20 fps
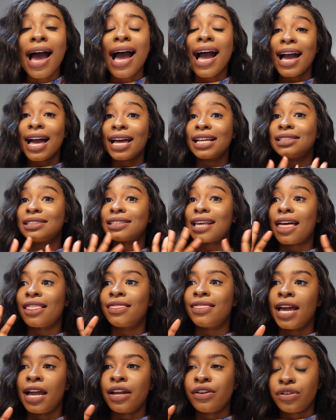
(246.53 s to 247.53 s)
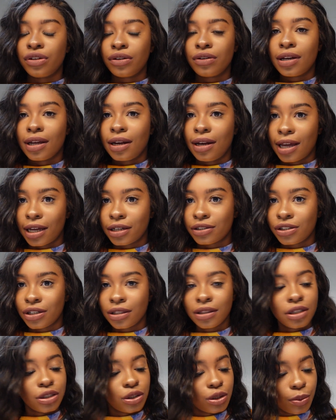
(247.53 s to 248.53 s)
And their new
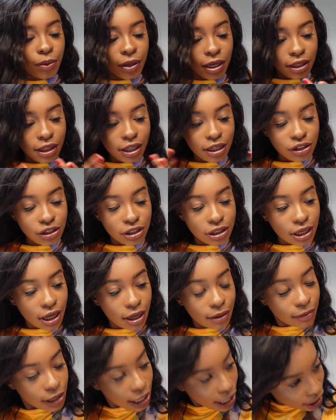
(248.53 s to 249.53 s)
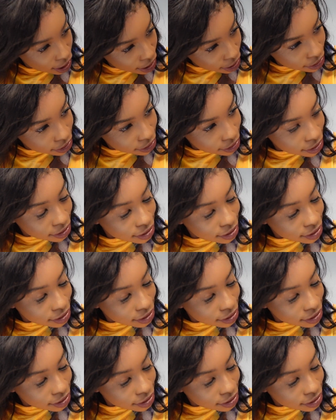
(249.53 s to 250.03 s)
collection, the tweed that just come out,